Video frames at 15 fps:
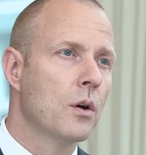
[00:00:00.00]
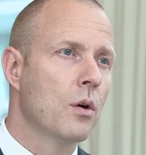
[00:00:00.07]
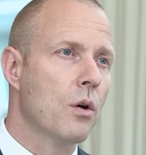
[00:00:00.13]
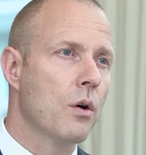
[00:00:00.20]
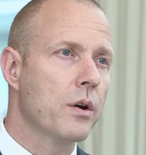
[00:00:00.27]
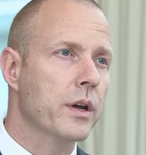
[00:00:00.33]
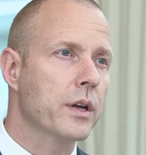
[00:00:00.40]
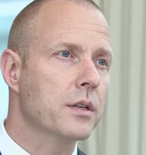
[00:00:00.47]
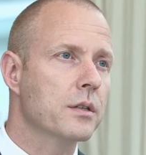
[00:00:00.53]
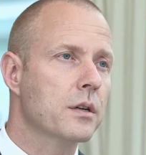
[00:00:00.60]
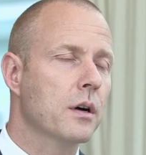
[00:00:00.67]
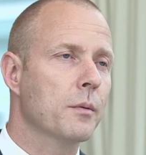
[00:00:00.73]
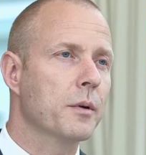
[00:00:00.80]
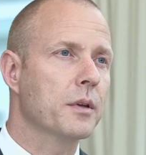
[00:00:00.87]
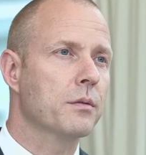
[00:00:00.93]
earnings
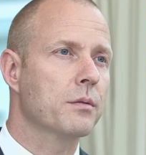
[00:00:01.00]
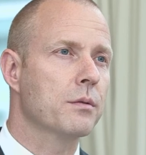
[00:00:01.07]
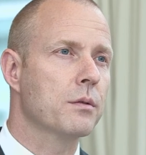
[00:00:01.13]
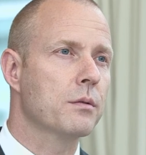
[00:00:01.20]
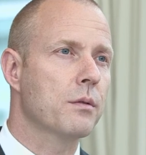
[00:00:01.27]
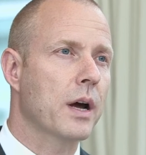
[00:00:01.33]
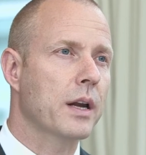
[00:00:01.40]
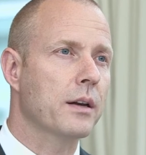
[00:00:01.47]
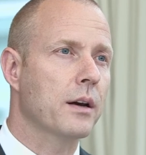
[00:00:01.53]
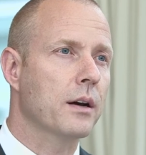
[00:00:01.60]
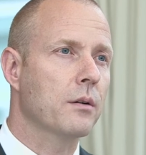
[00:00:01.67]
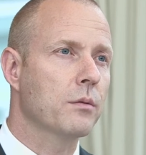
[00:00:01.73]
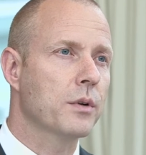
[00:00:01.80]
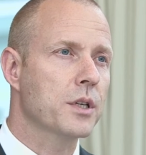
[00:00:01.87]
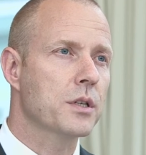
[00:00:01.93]
coming through right now
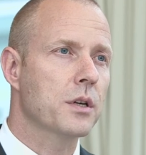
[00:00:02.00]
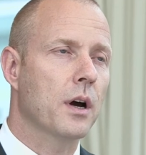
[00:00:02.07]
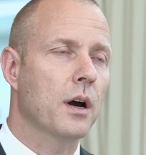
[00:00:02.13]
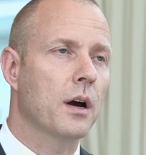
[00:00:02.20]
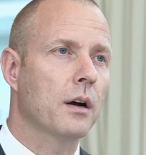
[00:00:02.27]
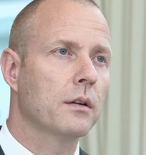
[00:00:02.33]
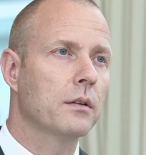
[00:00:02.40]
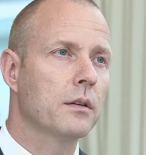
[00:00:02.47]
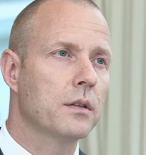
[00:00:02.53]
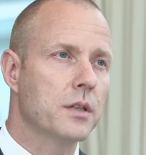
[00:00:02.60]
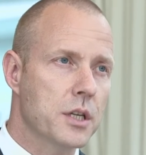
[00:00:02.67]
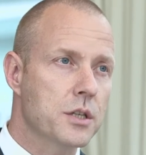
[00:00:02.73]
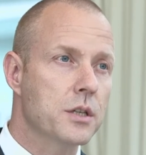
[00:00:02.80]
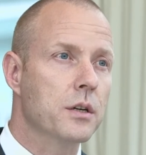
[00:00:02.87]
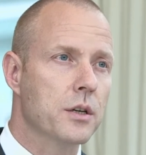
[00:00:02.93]
which are
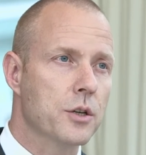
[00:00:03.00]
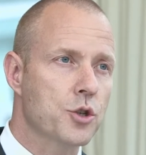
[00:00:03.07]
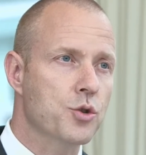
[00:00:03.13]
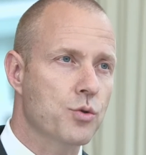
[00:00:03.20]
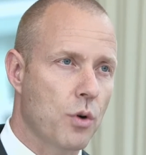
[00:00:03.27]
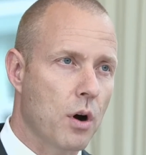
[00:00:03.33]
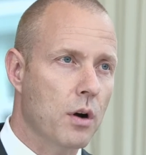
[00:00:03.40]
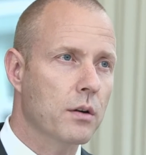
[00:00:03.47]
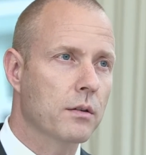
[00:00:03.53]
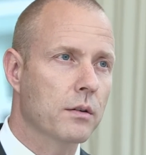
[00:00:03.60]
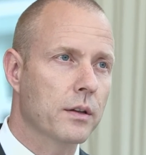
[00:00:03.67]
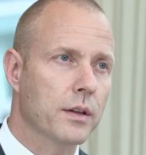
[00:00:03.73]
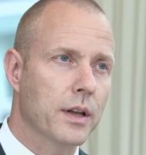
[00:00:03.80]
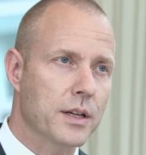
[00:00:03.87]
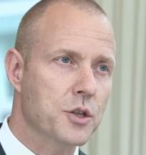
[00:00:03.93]
decently strong, and that